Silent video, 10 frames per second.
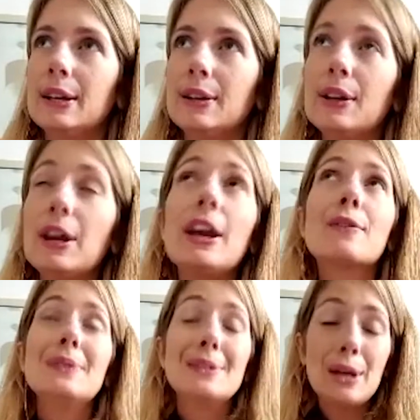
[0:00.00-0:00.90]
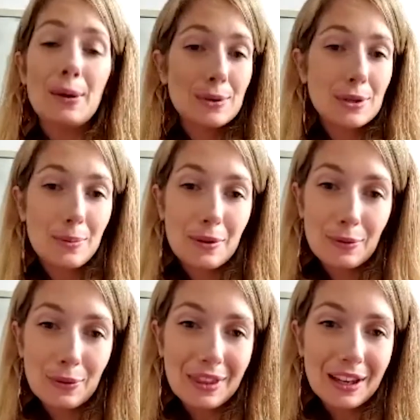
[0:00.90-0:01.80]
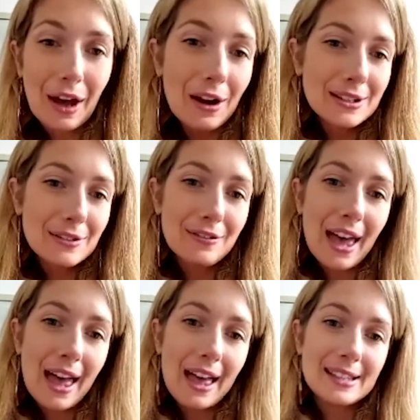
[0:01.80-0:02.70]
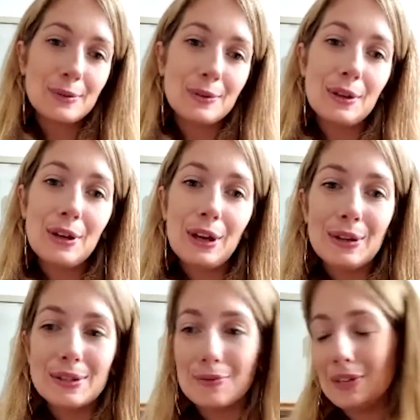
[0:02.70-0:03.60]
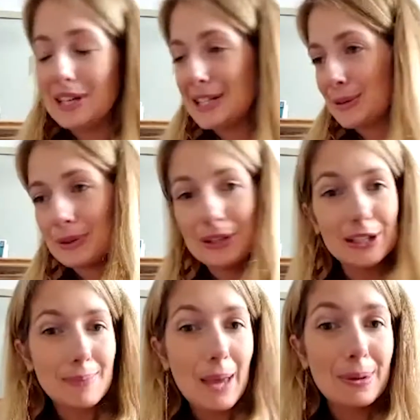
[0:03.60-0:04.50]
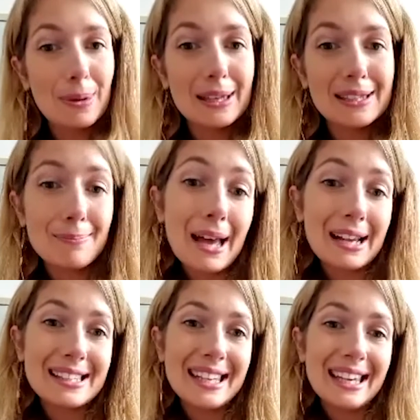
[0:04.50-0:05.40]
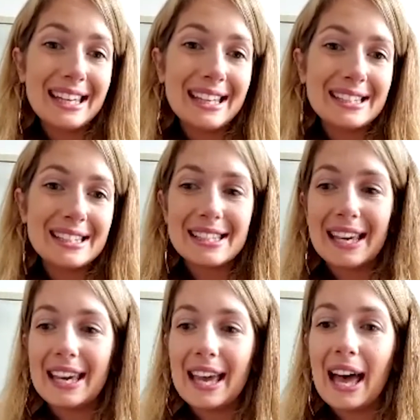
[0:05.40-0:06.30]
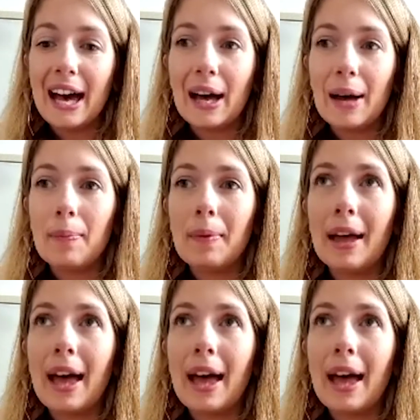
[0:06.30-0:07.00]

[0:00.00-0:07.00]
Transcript: you have to be so on top of all the current affairs and all the news, and reading all the newspapers and magazines.